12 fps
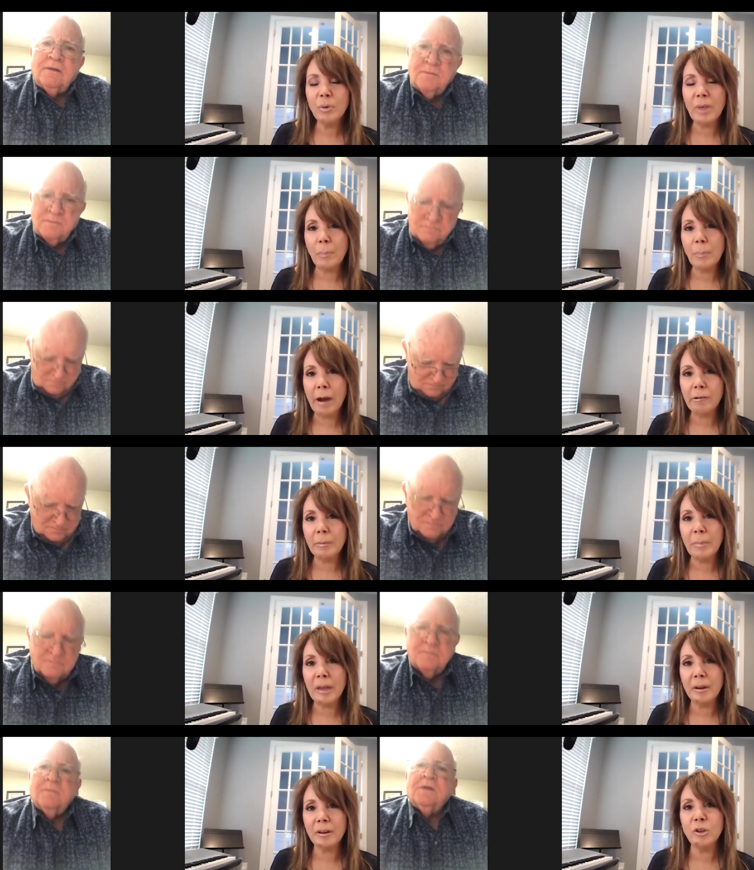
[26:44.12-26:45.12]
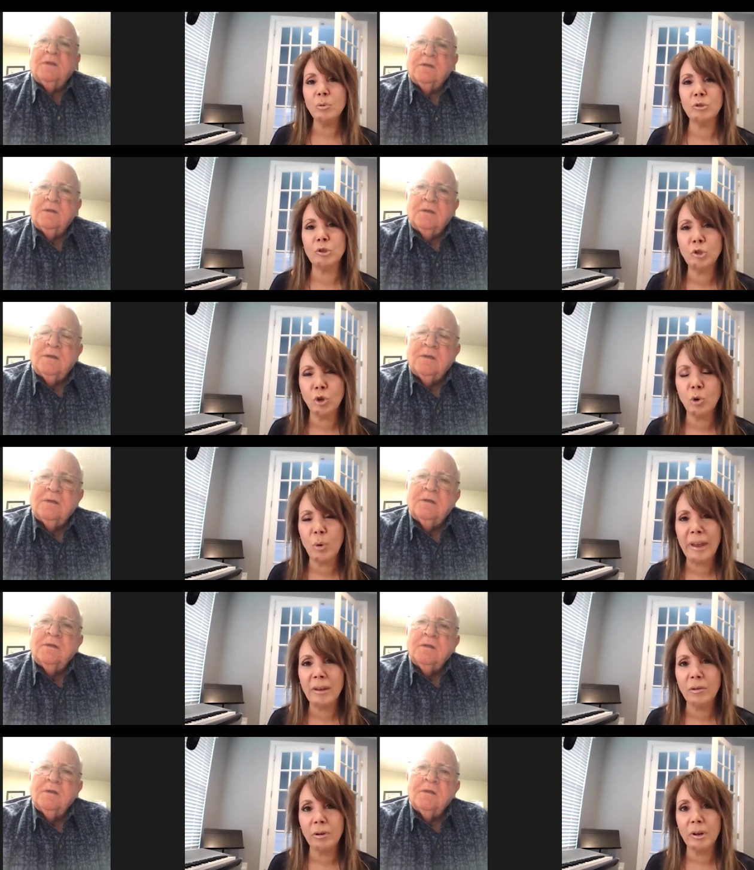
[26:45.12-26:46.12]
Speaker 1: with that paramedic, you were so
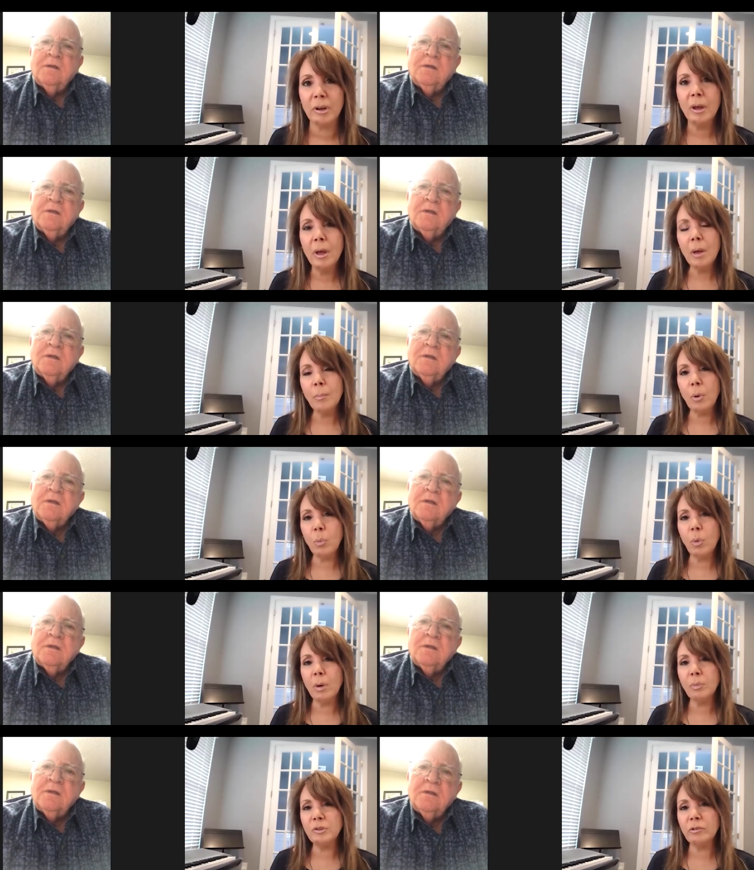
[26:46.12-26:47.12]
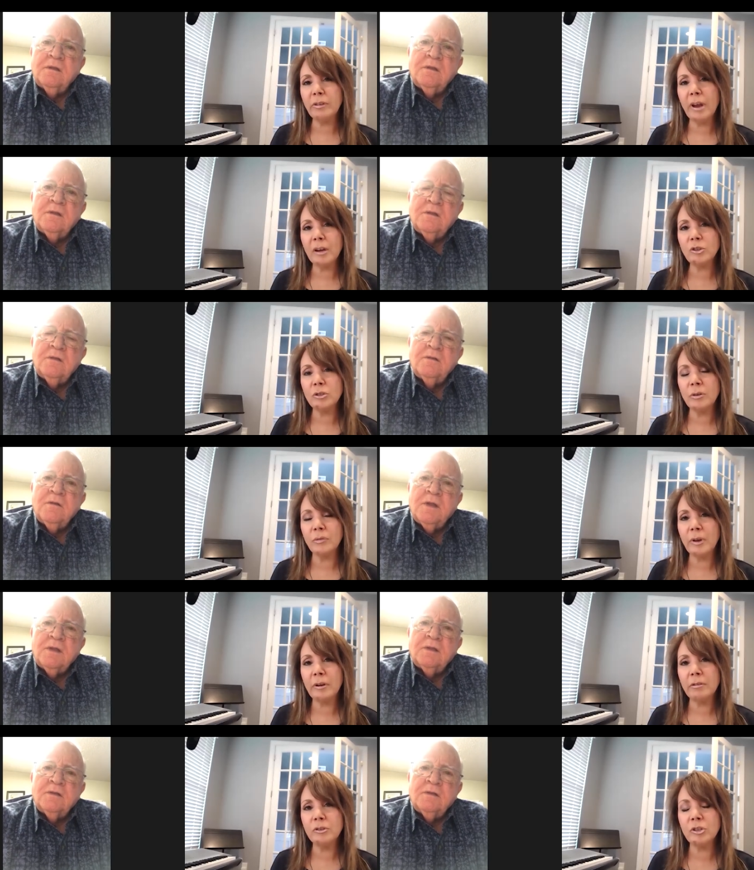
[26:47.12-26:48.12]
angry. But what was your reaction of
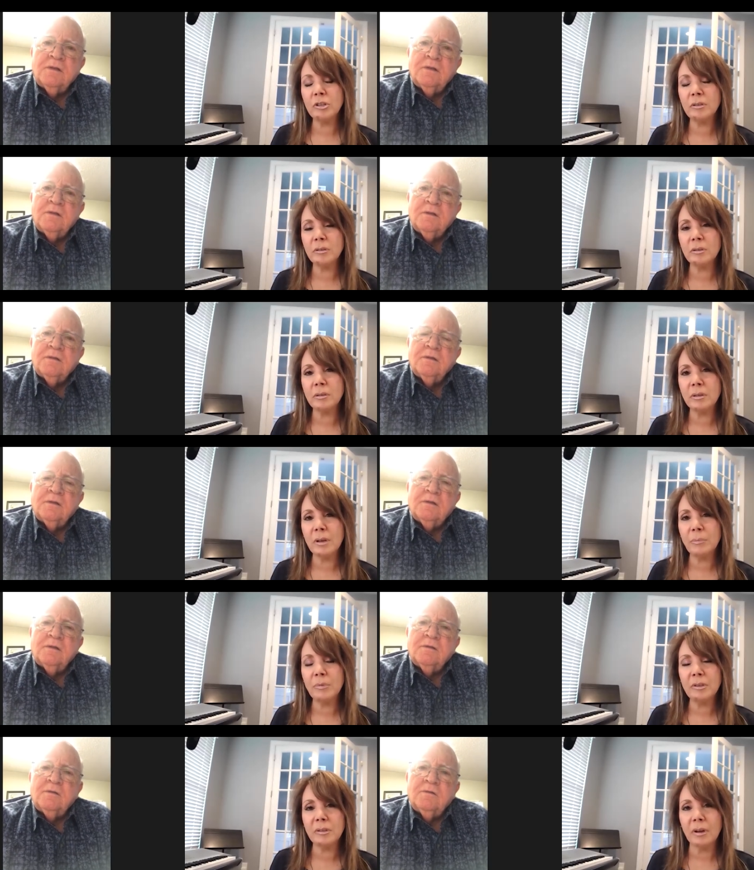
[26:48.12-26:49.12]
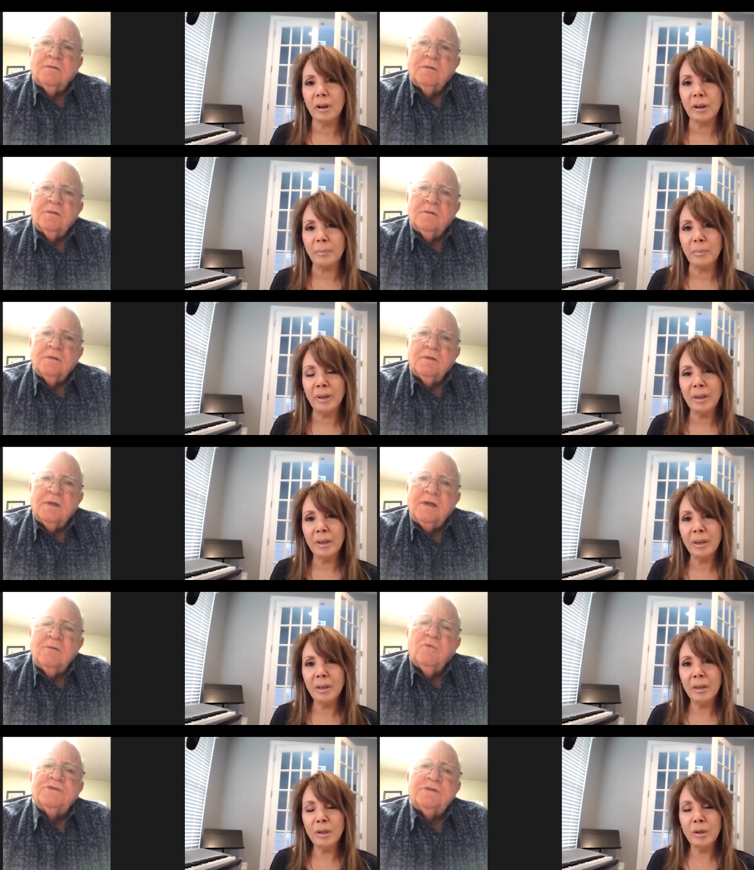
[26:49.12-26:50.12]
hearing Jesus's name this time?
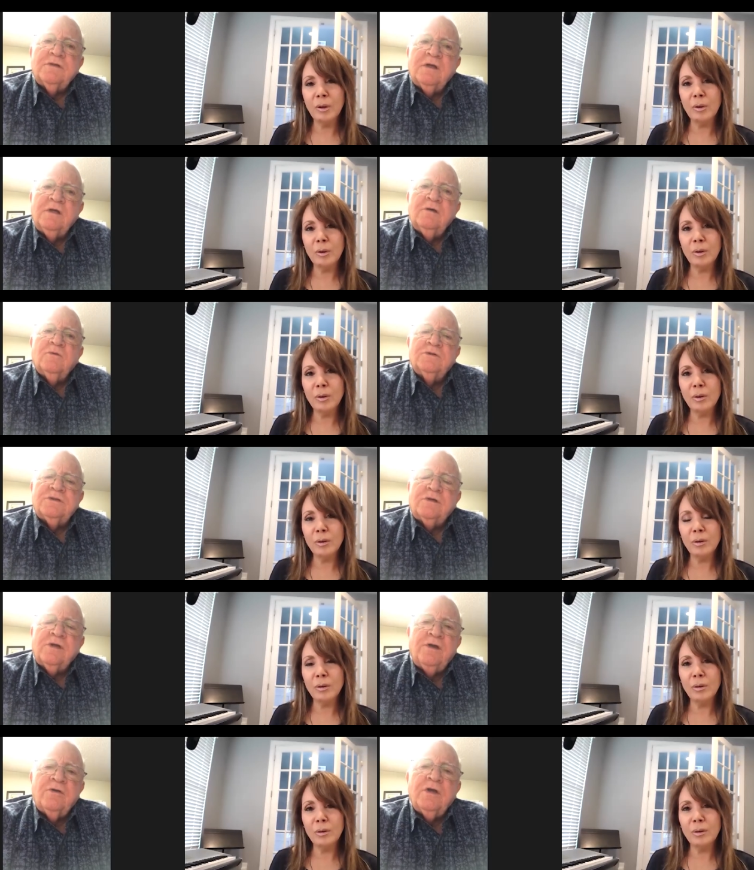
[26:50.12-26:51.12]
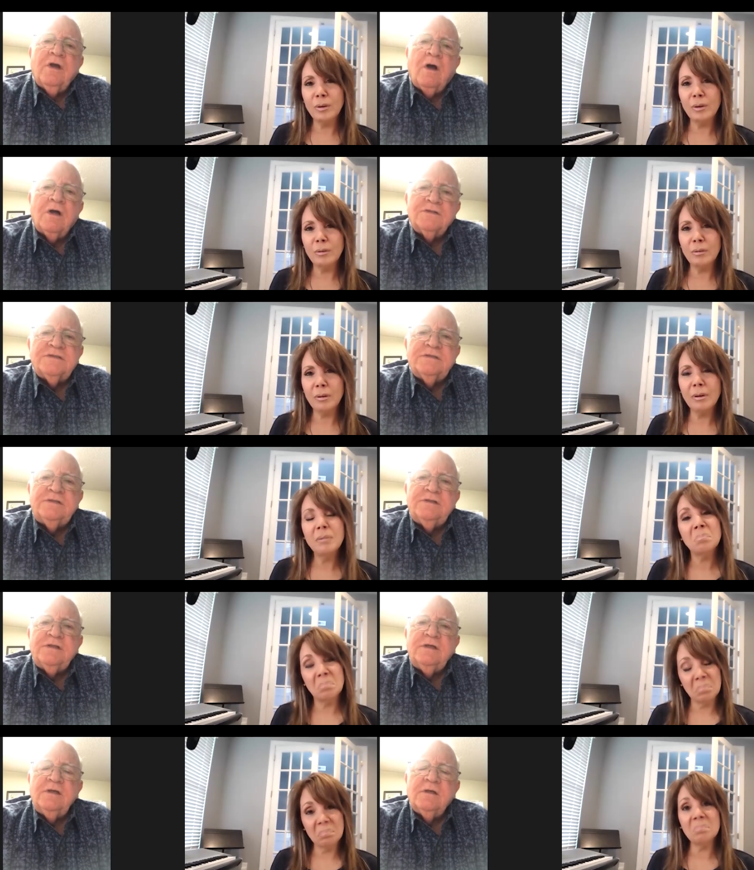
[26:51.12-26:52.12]
Speaker 2: It was it was
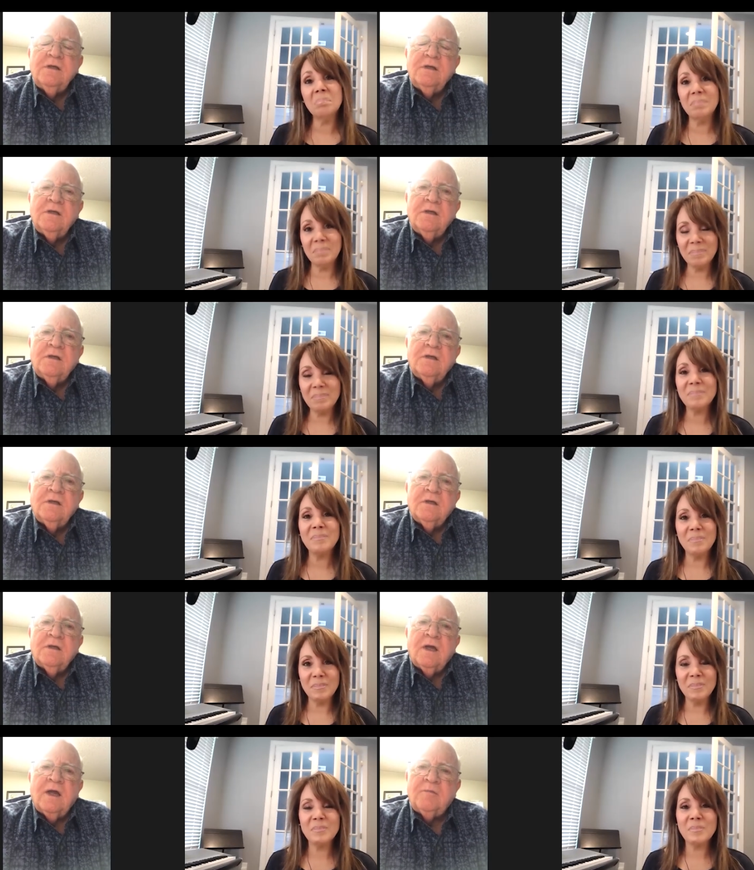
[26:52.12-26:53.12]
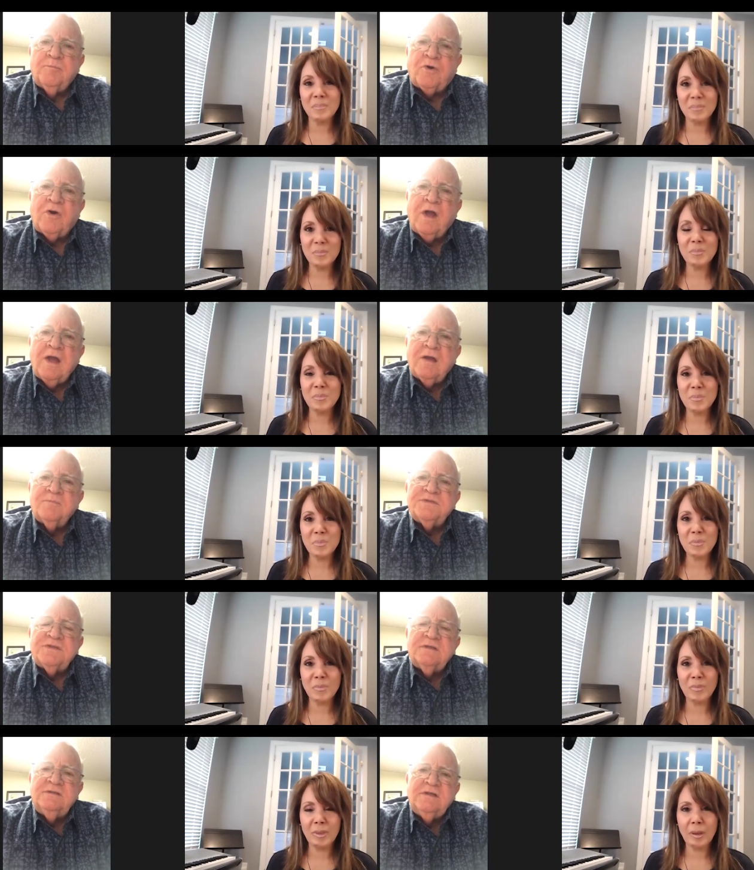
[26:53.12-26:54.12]
curiosity, mm-hmm. and
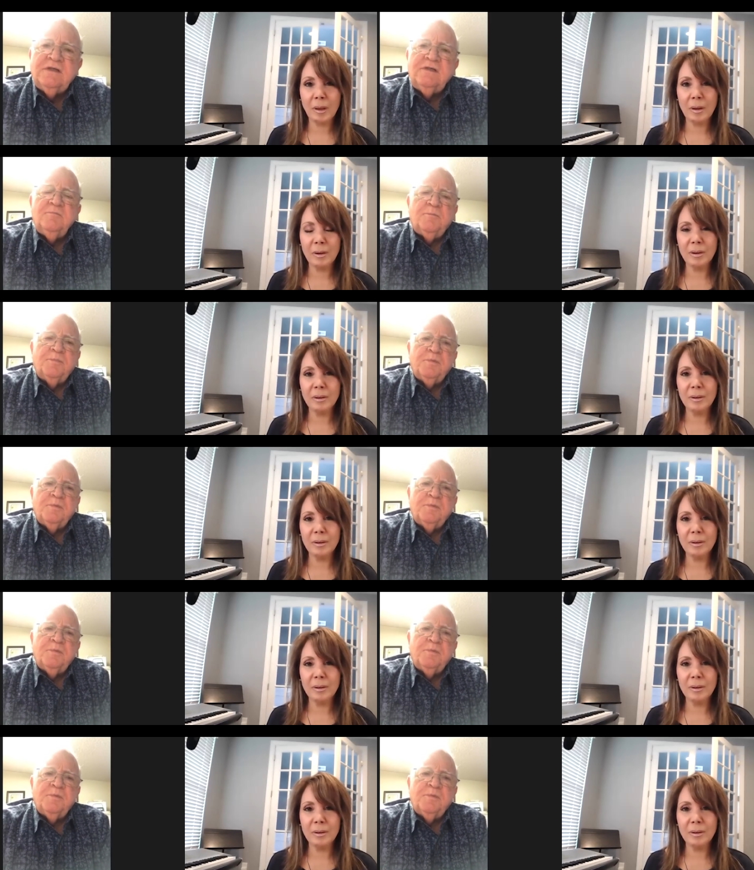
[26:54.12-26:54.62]
perhaps a deep